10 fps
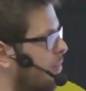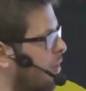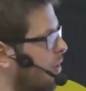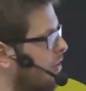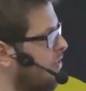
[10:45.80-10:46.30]

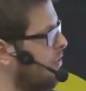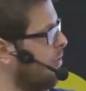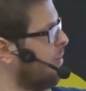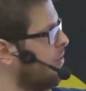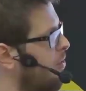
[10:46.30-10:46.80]
more
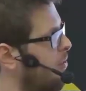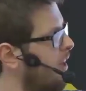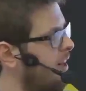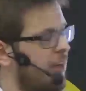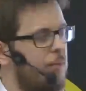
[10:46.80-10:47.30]
suitable to do
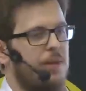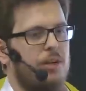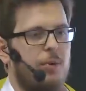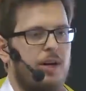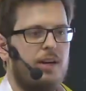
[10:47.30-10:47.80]
that in the
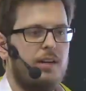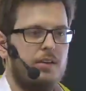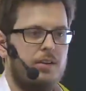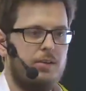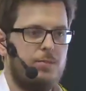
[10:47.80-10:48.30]
middleware
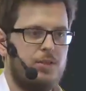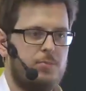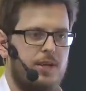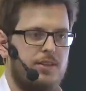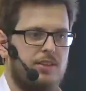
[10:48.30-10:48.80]

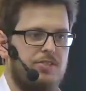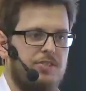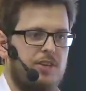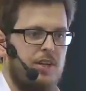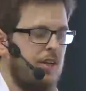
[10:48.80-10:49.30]
perspective
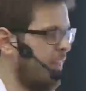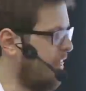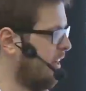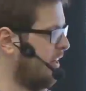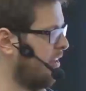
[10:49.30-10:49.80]

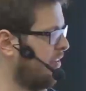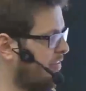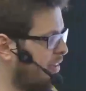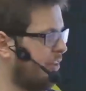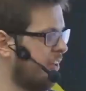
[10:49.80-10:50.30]
than in the
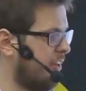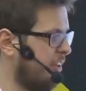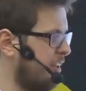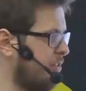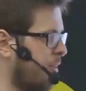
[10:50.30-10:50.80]
front end.
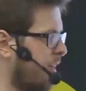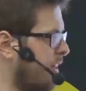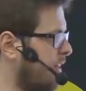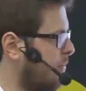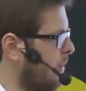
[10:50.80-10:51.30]
And that's
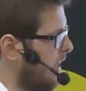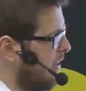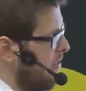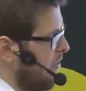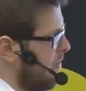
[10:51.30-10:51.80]
why we
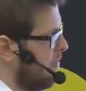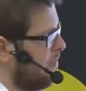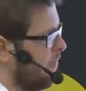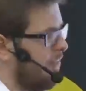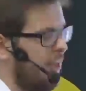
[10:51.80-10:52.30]
had to
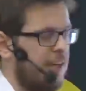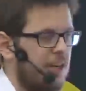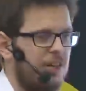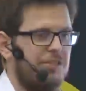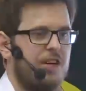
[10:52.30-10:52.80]
take
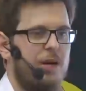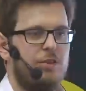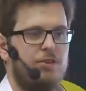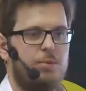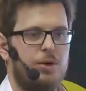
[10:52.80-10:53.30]
care of a
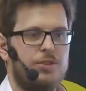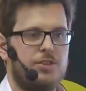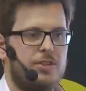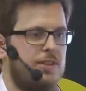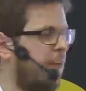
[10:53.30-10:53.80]
couple of
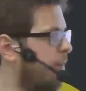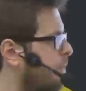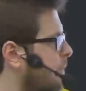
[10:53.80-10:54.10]
processes in there.